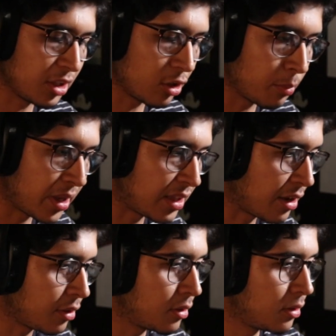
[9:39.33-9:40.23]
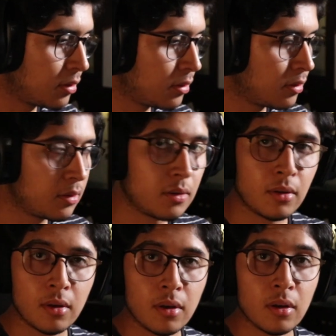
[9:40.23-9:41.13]
go to bed now.
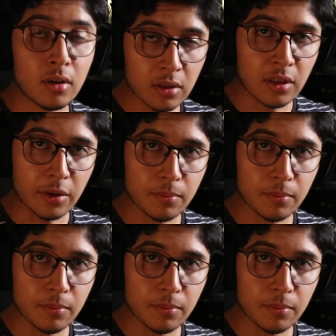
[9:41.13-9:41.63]
Good night.